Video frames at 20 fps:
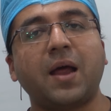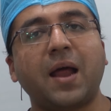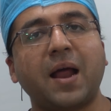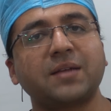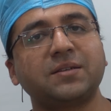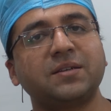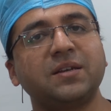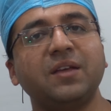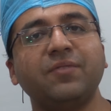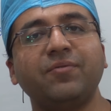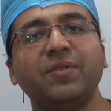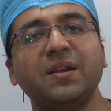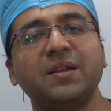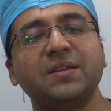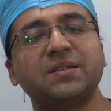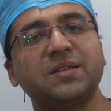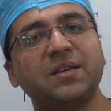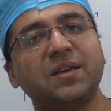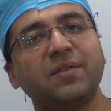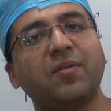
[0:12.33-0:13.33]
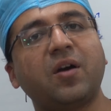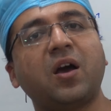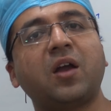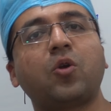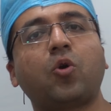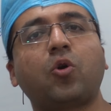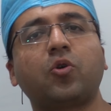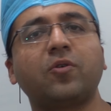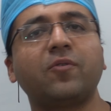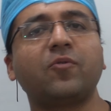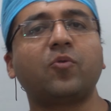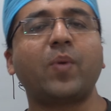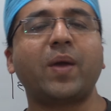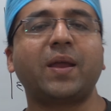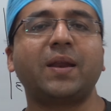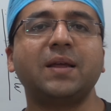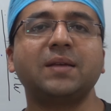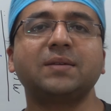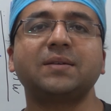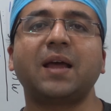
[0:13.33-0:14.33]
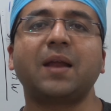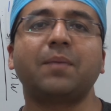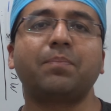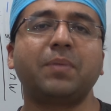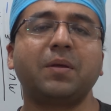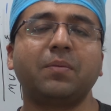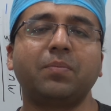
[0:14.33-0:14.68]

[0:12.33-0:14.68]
Actually, we receive a lot of queries and